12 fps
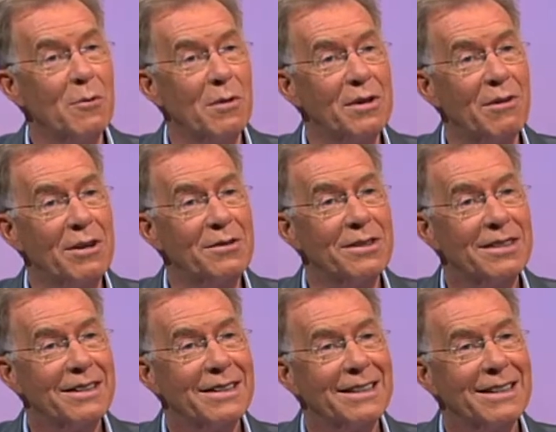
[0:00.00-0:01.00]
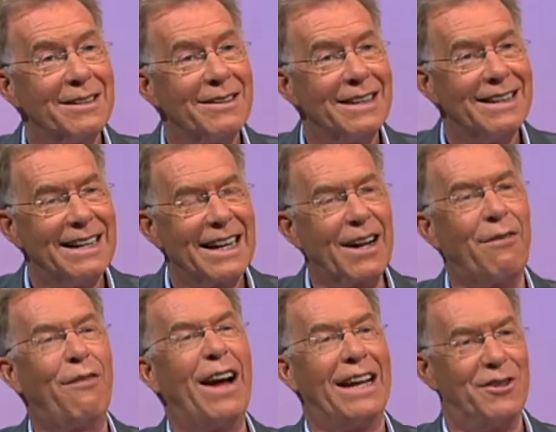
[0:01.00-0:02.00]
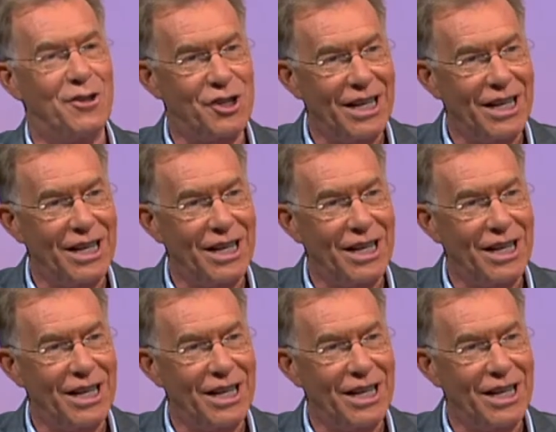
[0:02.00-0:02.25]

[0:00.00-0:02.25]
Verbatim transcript: what oh, you wrote? Yes, Quatsch. Quatsch.